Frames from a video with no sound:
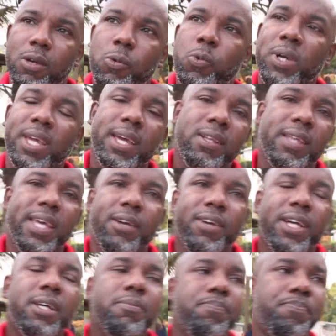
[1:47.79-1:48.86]
White Hill
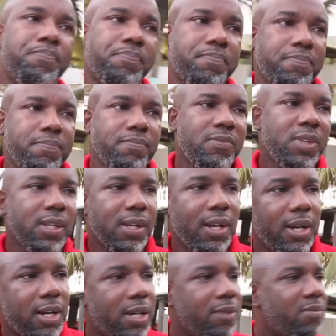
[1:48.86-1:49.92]
area.
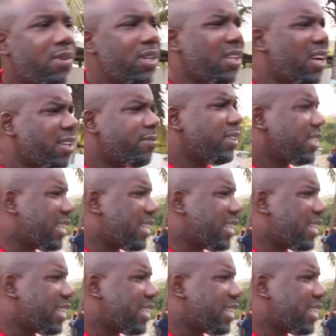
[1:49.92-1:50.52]
Um, a lot of the